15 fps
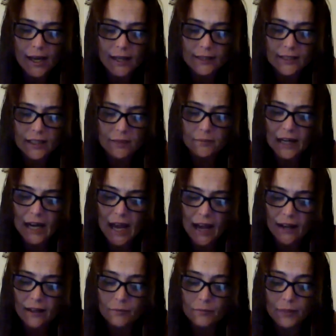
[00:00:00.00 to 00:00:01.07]
And did, Mina,
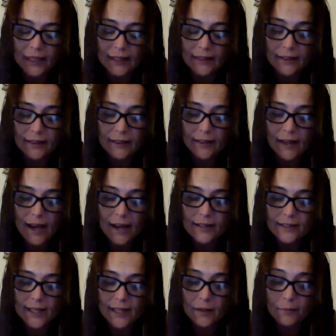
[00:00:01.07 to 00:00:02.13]
ben,
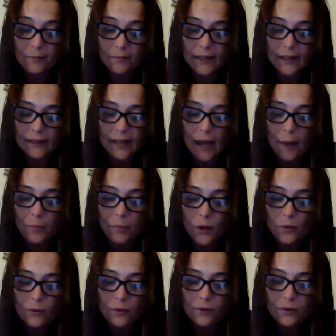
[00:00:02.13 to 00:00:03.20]
and did
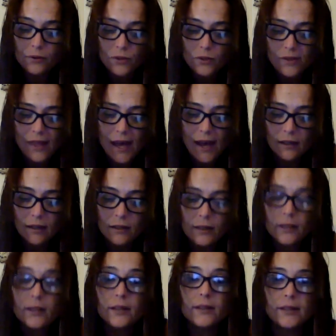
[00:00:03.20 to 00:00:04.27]
do that?
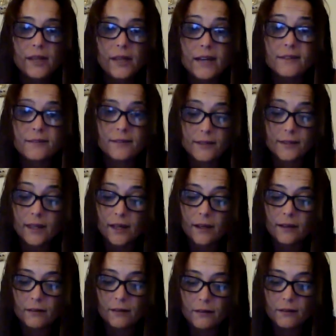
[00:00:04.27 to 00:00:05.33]
Yes,
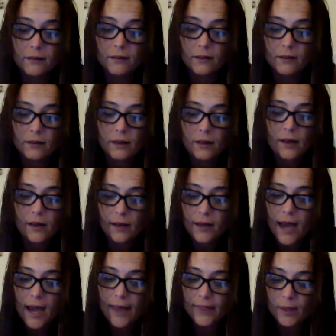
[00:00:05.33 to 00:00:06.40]
indeed.
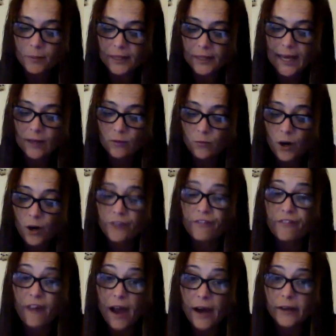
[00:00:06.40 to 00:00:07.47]
And the plan worked
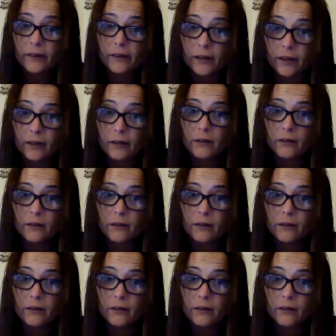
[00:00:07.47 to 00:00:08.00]
finely.